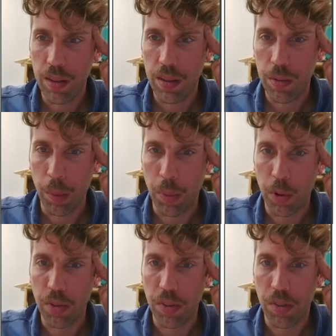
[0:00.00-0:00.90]

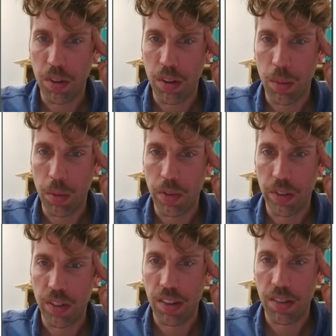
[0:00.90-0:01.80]
Report the number of
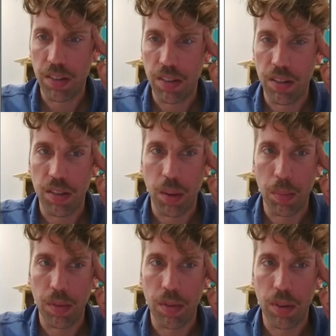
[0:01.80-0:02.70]
successes, and
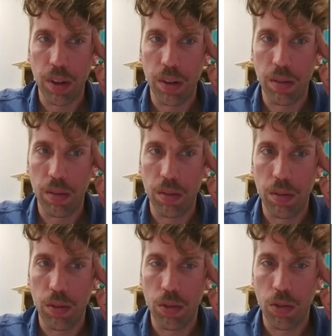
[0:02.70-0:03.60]
so then
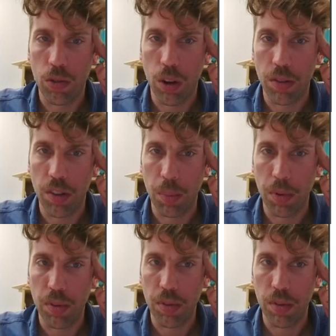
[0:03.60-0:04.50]
draw
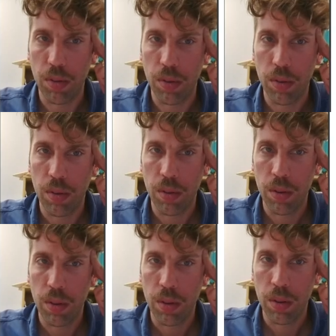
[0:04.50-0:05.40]
samples.
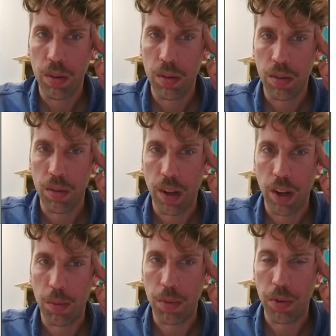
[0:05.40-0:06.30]
So
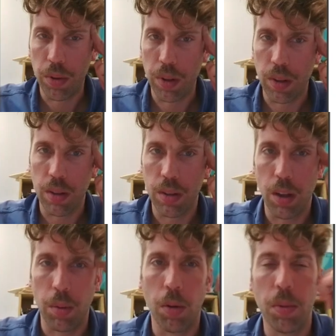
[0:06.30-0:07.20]
now I'm doing
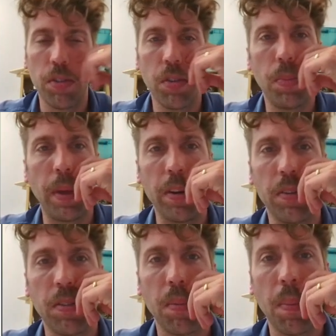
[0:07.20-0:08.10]
a whole bunch of spinners.